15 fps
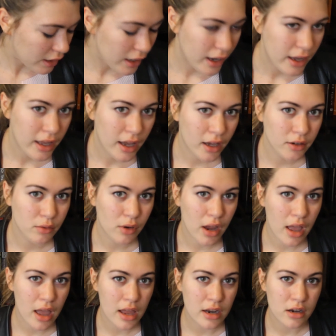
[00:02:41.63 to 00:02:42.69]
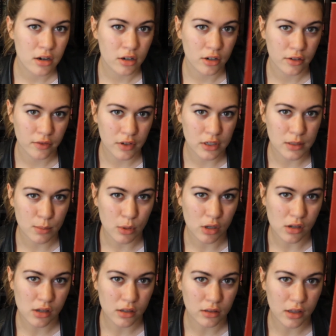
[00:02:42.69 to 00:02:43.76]
I had read her first
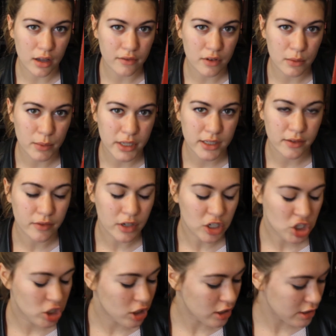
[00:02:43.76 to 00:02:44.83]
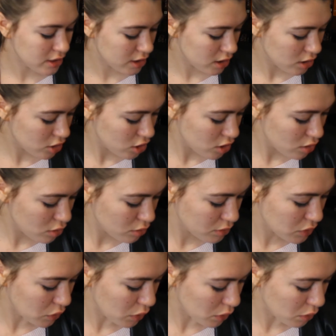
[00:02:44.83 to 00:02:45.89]
book, Love and Misadventures, too,
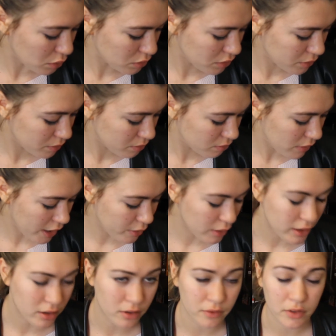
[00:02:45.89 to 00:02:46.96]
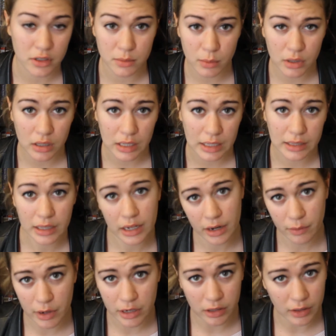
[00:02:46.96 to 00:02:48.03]
so I read her first book, and then I
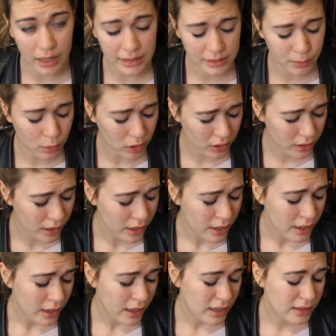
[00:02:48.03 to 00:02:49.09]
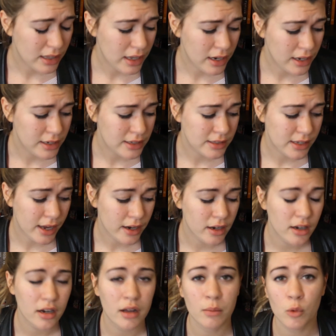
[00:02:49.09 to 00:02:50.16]
read her last book, and then I
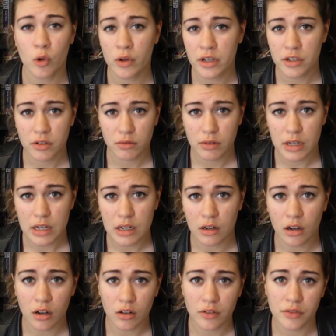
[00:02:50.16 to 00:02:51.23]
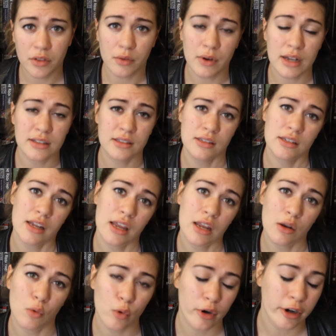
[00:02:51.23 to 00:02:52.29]
decided I'm going to read all of the rest
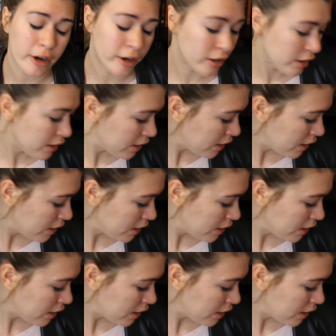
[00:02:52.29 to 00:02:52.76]
in order.